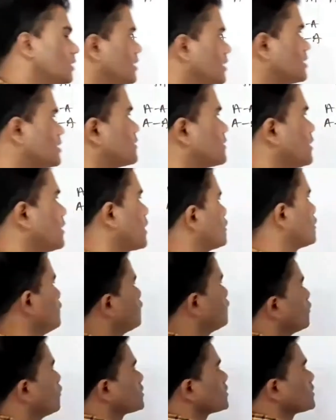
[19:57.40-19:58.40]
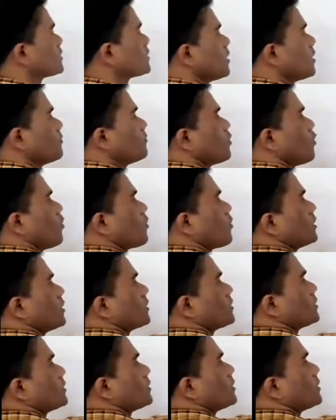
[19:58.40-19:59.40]
attractive forces are broken.
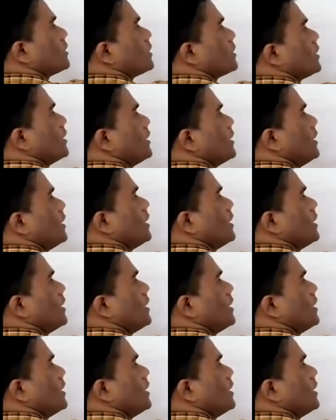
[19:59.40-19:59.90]
AA